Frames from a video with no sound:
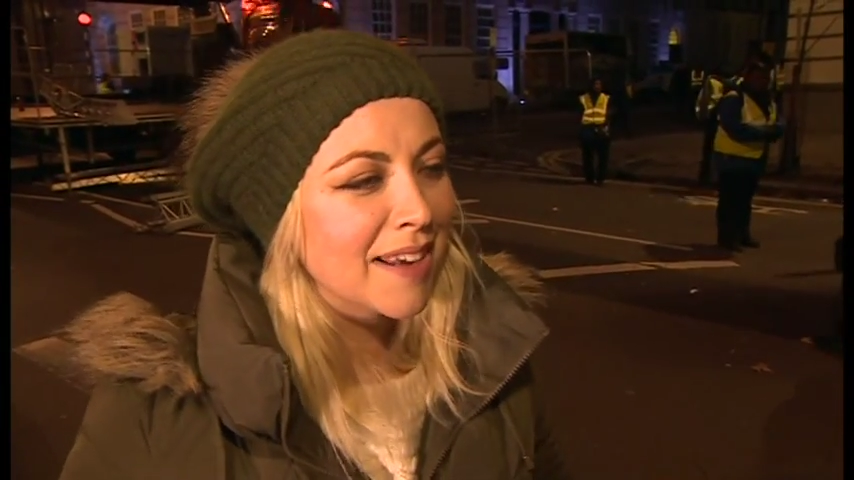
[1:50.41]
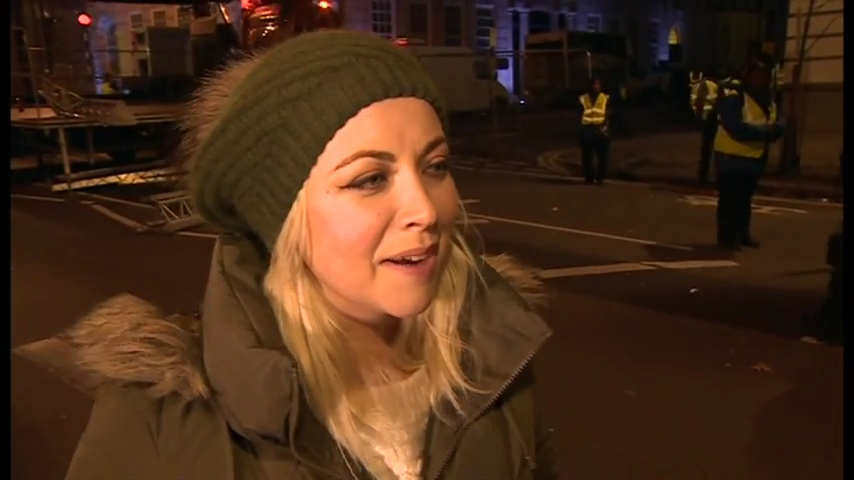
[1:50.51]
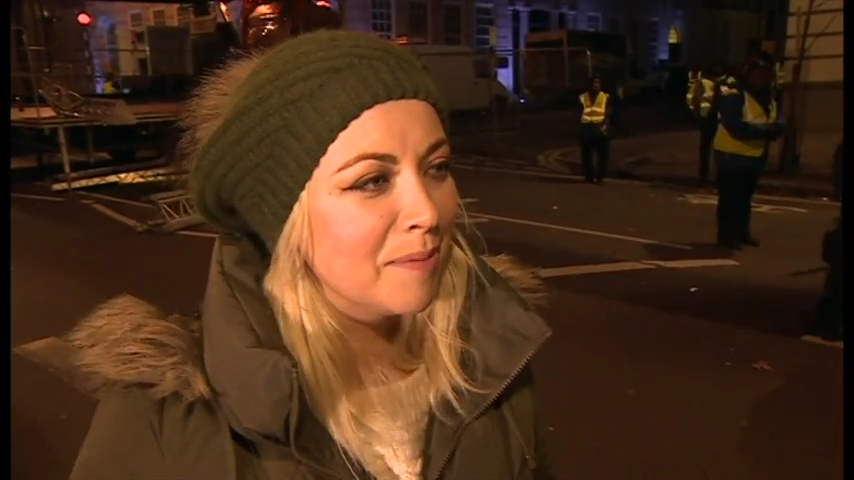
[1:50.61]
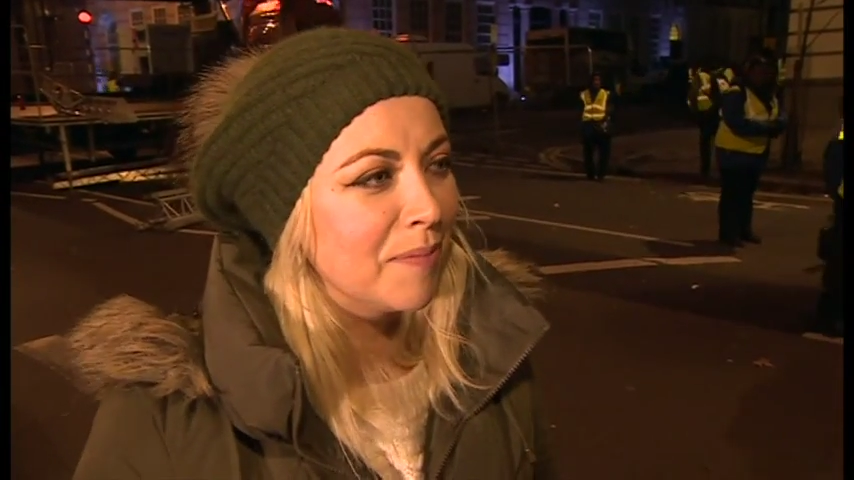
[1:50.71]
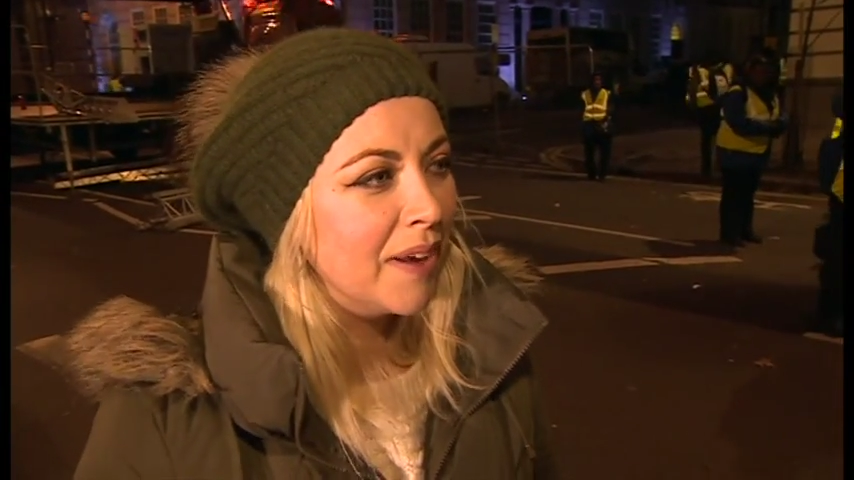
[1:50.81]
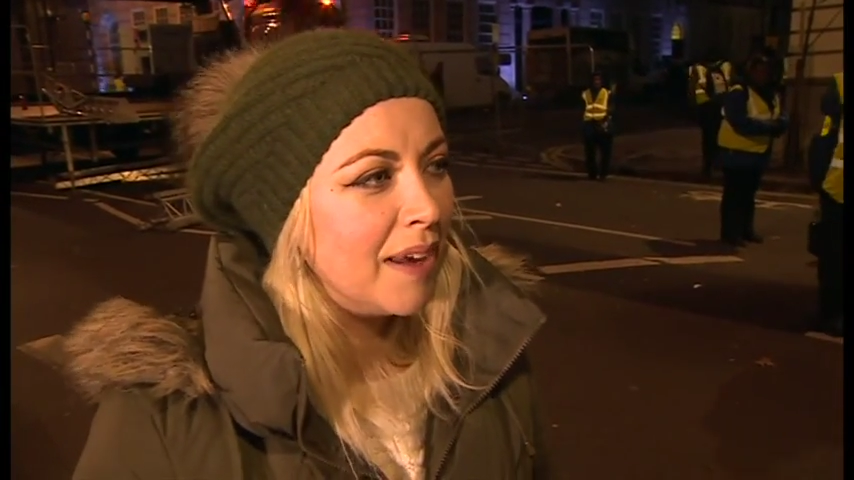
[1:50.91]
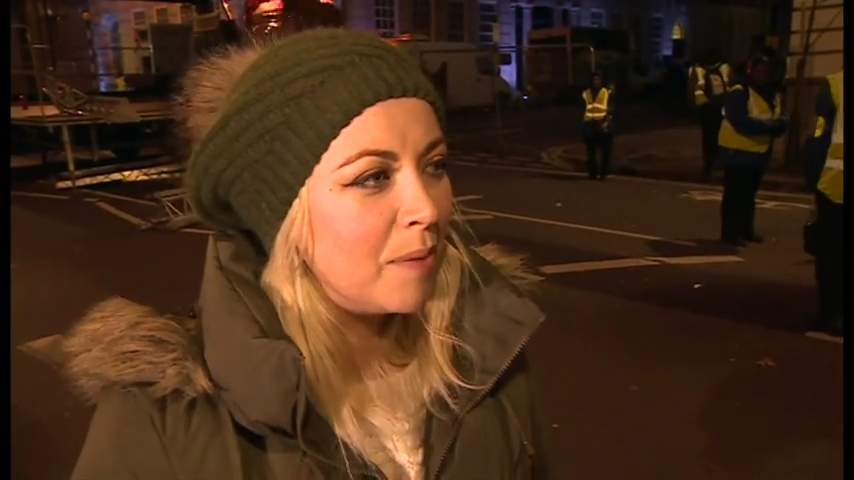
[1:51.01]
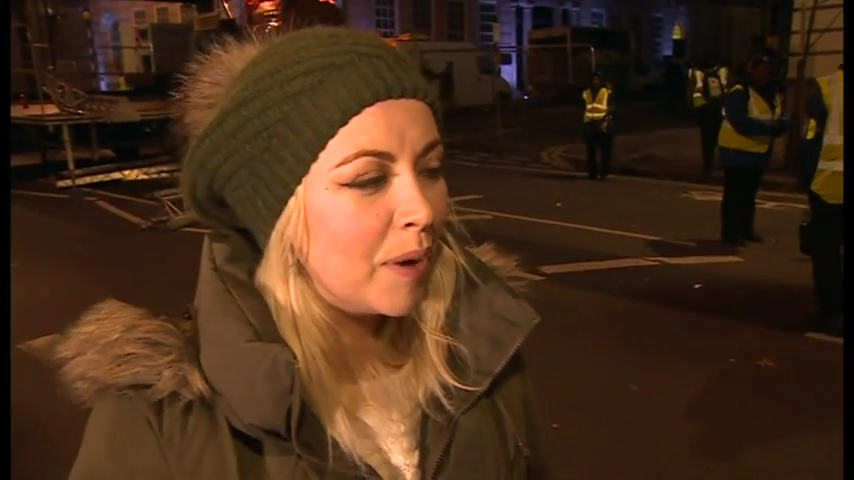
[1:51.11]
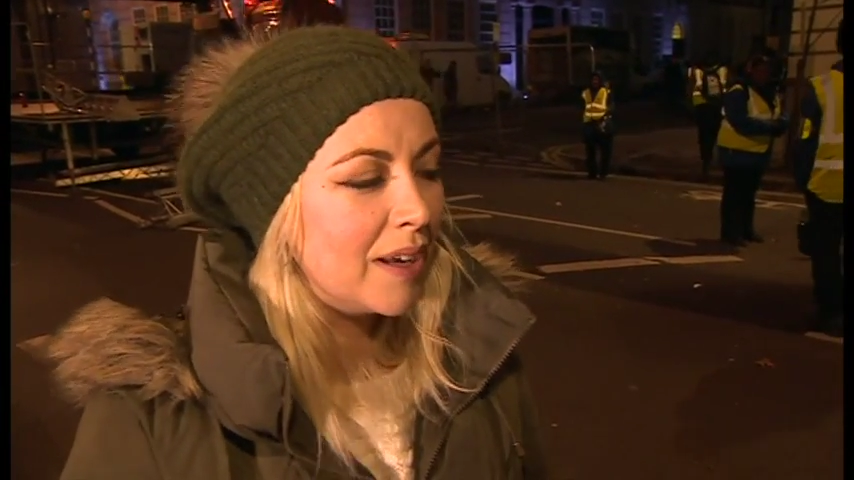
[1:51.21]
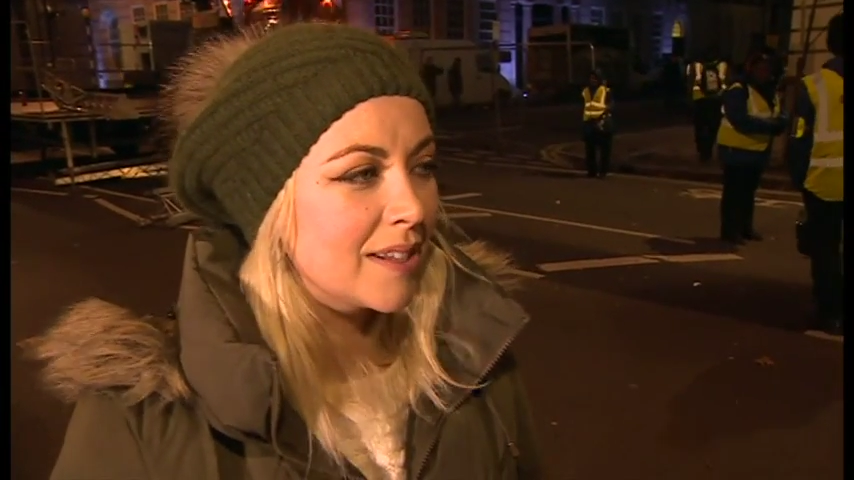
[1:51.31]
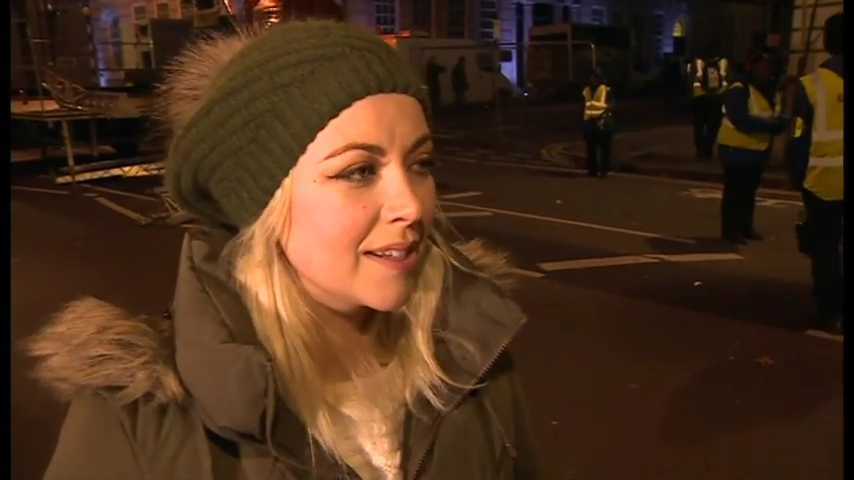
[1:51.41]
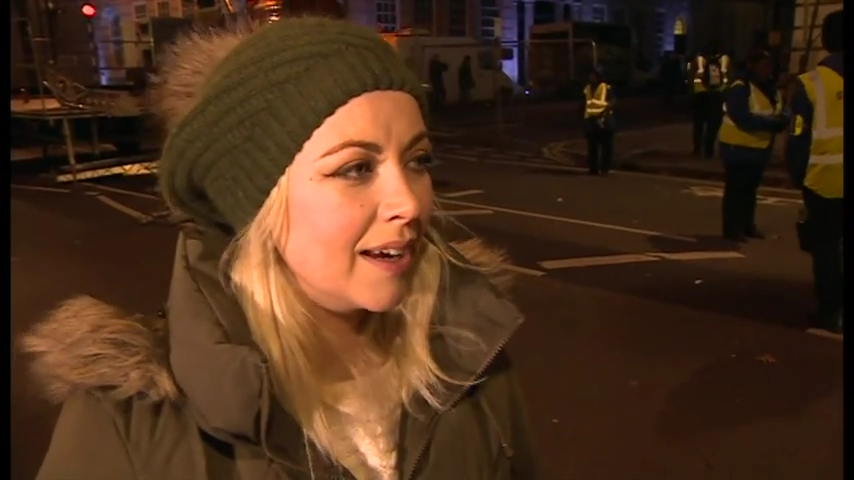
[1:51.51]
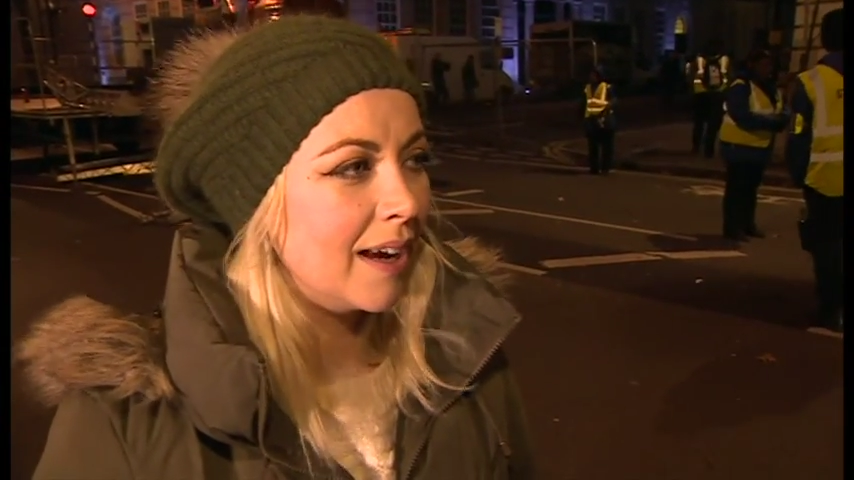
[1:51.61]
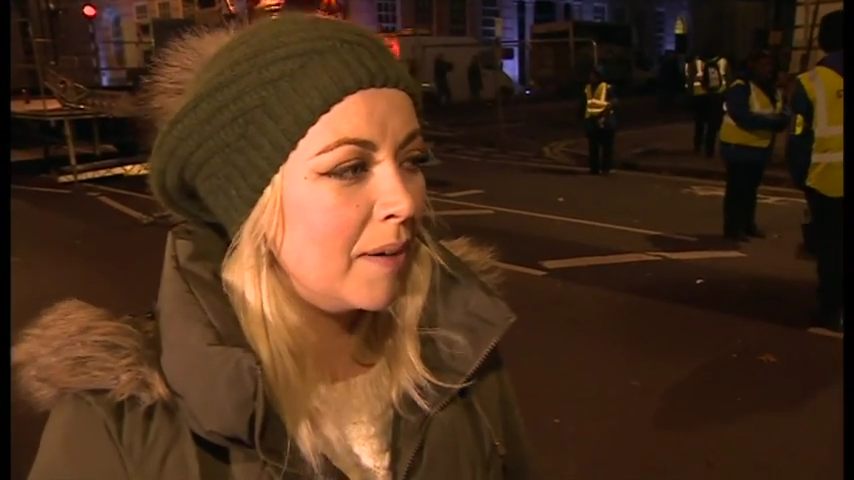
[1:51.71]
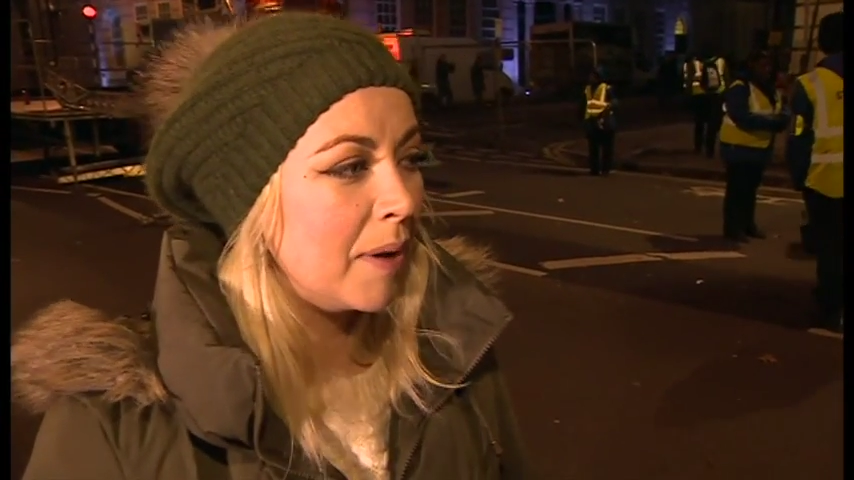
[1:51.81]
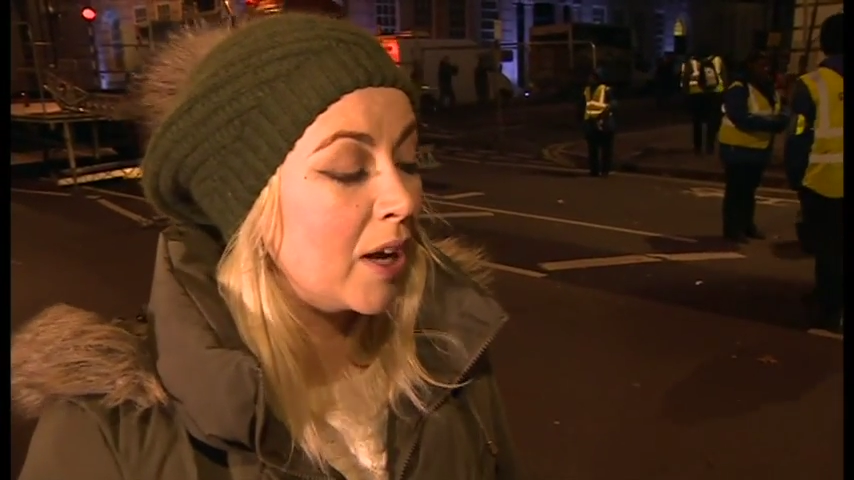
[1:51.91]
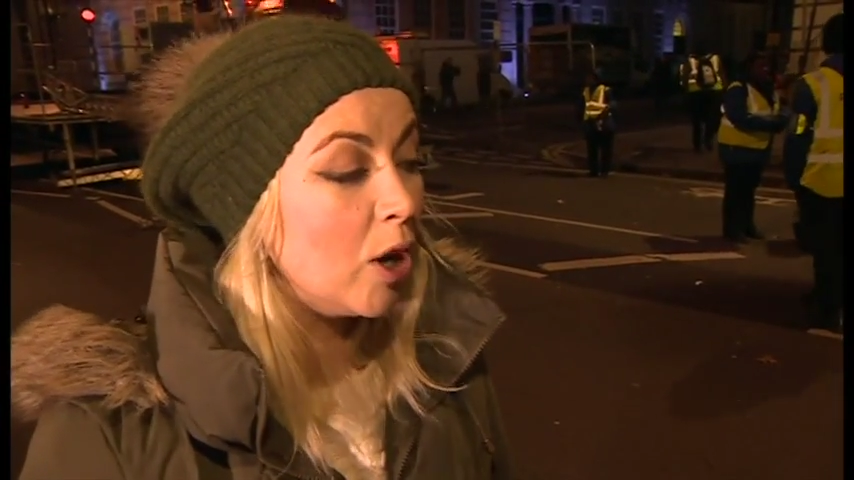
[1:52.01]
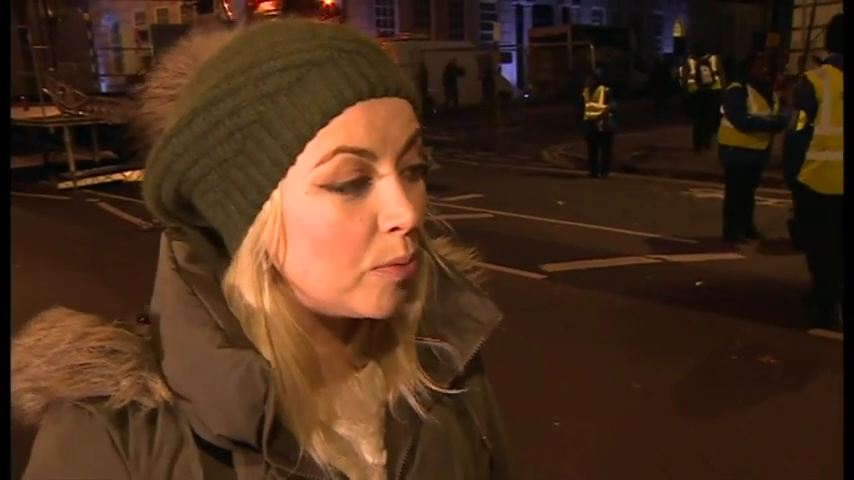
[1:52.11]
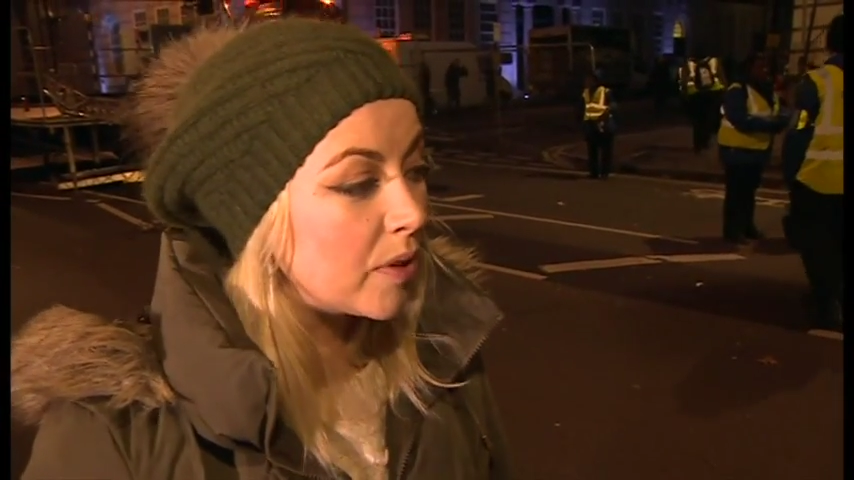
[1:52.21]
but I hope